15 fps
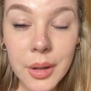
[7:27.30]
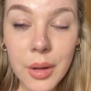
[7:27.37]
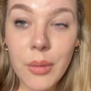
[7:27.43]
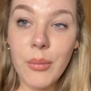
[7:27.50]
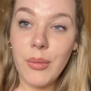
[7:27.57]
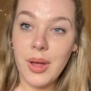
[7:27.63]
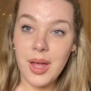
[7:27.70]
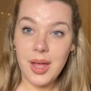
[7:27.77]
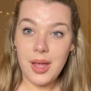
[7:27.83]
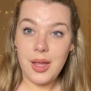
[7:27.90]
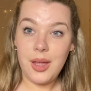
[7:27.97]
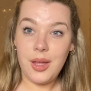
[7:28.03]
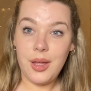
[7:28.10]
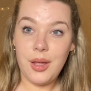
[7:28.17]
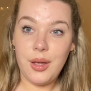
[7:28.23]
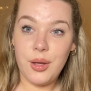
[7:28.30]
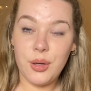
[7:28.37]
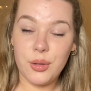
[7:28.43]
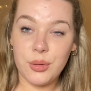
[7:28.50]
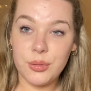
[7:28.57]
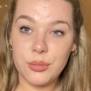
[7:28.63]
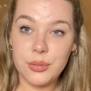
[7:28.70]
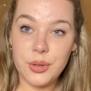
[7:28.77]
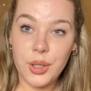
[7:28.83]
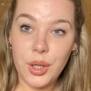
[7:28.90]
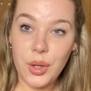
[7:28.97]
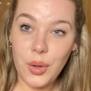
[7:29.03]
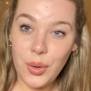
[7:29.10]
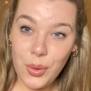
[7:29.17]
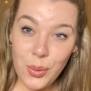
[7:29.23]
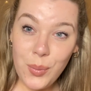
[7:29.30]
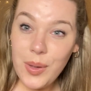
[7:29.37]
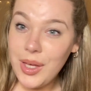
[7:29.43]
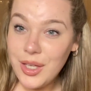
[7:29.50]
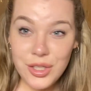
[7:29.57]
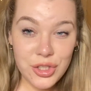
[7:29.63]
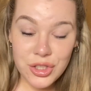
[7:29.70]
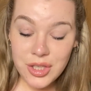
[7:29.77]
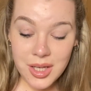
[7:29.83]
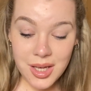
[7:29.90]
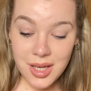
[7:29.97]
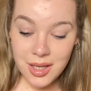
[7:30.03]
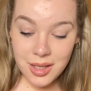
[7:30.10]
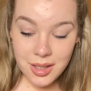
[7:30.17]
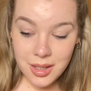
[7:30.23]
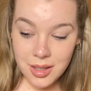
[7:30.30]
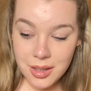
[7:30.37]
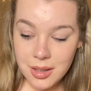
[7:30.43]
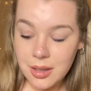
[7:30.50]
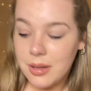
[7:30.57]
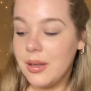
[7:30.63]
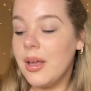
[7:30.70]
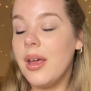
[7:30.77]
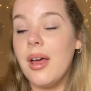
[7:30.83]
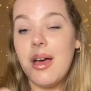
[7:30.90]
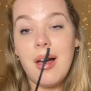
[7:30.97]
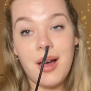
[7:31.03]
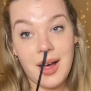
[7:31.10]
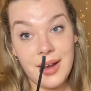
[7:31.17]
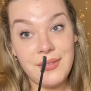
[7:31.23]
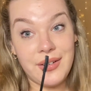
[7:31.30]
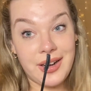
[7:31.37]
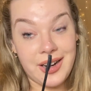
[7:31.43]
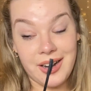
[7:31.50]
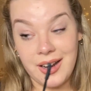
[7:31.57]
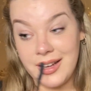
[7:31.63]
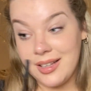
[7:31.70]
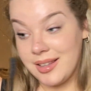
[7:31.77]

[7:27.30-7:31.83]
Wow, who is she? I really like